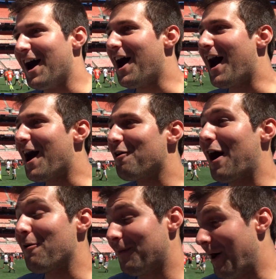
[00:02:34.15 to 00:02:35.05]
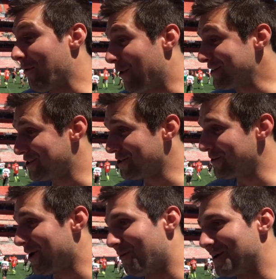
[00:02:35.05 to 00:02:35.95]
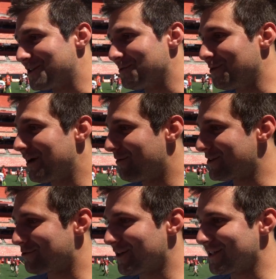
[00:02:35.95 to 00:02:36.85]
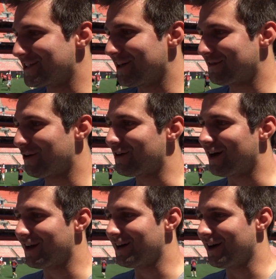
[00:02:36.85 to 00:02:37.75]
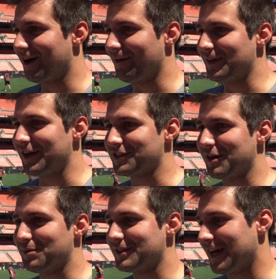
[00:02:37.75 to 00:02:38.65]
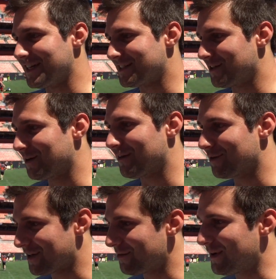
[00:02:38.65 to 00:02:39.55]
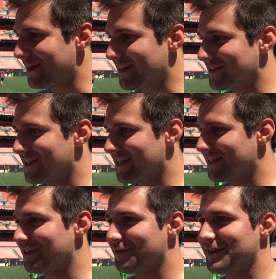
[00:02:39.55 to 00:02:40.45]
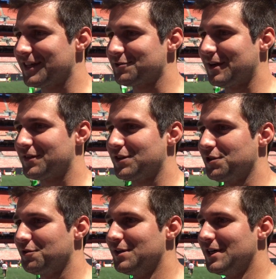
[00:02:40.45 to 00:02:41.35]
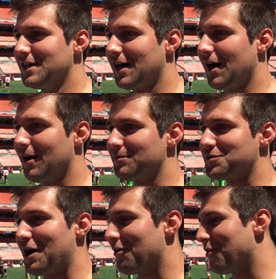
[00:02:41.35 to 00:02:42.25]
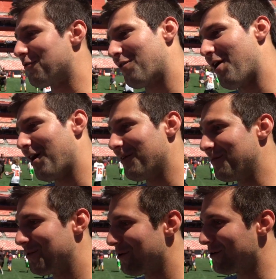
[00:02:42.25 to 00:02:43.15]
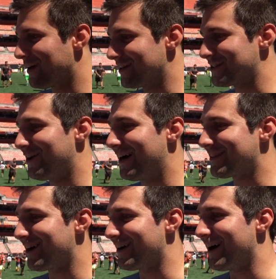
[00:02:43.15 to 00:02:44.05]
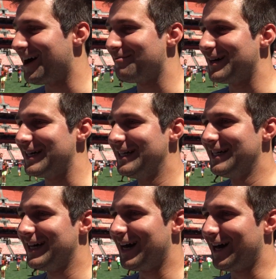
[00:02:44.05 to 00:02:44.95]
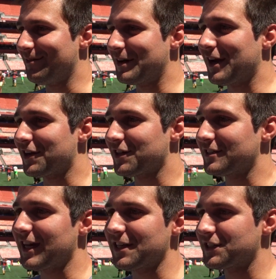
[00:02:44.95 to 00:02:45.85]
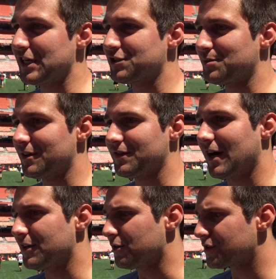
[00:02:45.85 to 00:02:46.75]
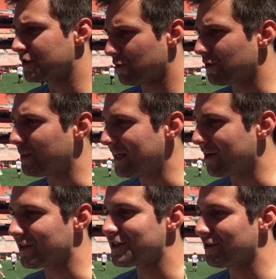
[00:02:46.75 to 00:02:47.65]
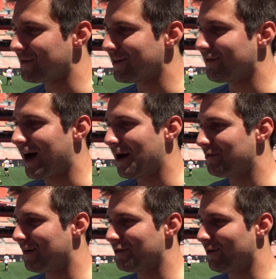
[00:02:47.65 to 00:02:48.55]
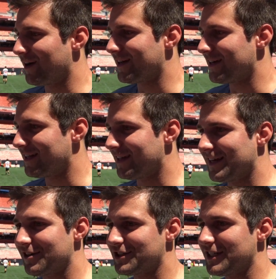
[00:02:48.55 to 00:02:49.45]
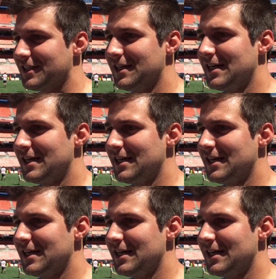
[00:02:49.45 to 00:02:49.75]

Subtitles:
I want to. We all want to, but we have a bunch of rookie stuff going on the next couple of days. We have rookie meetings and different things we have to do. So I don't know if Ron Brewer will let us go out there or not, but they got us on a tight schedule. But if not, it's just cool to be here and still feel the vibe of everyone and the energy